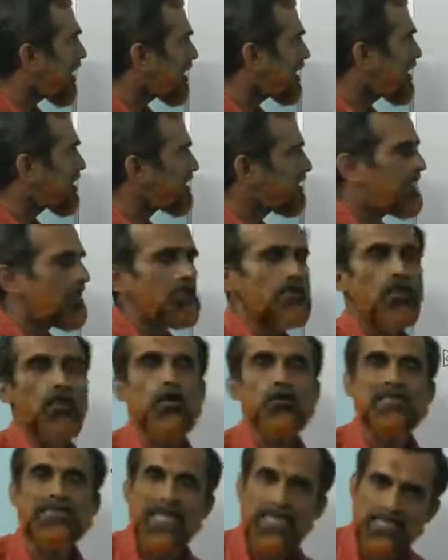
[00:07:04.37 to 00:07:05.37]
does this law
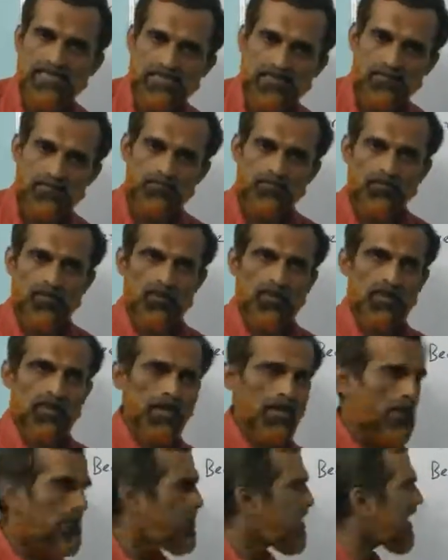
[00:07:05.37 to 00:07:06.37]
says?
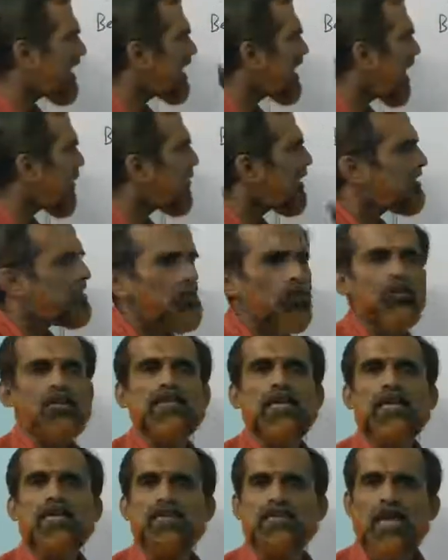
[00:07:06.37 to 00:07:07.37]
Beer-Lambert's law
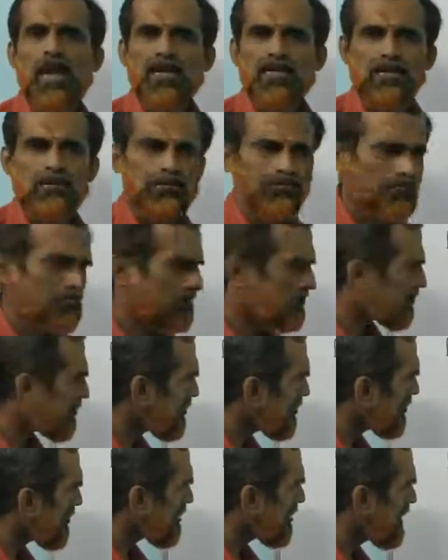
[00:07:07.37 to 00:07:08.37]
says that
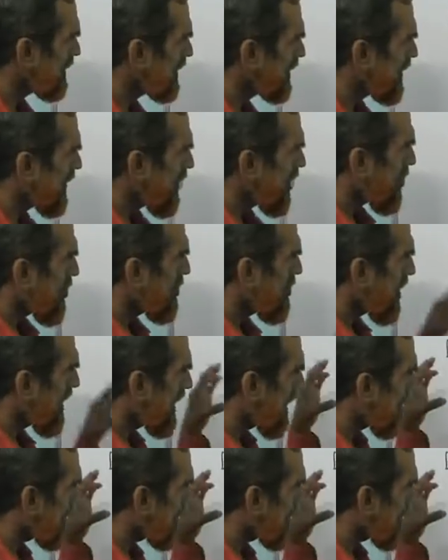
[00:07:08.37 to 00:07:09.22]
when a